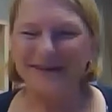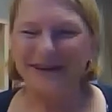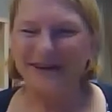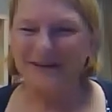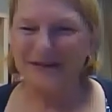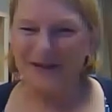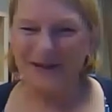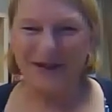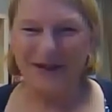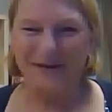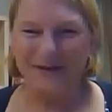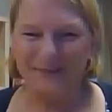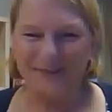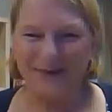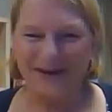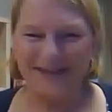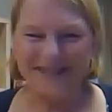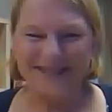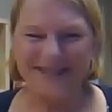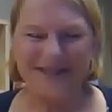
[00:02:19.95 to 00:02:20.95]
a general
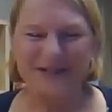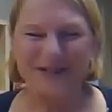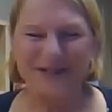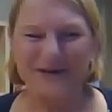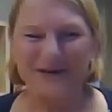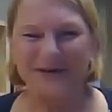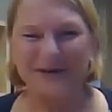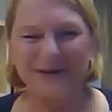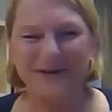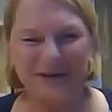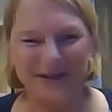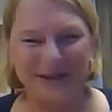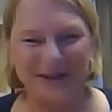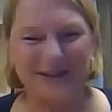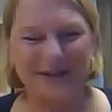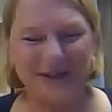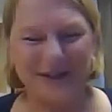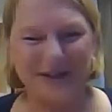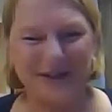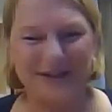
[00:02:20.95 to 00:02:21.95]
practitioner or an
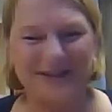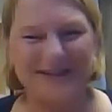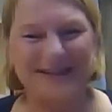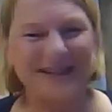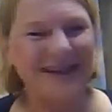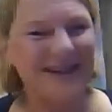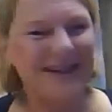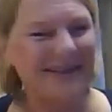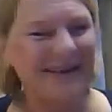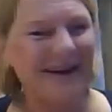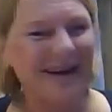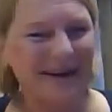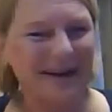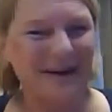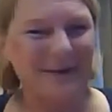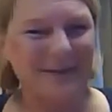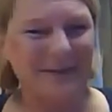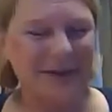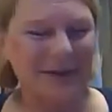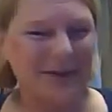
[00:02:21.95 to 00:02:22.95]
internist and not
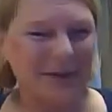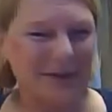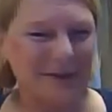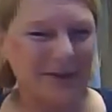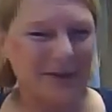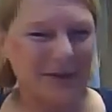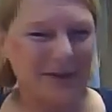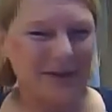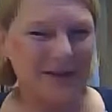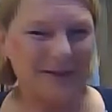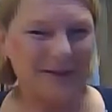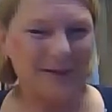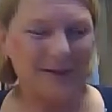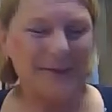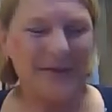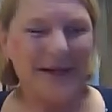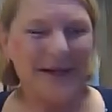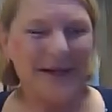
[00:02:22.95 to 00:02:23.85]
coming to the emergency room.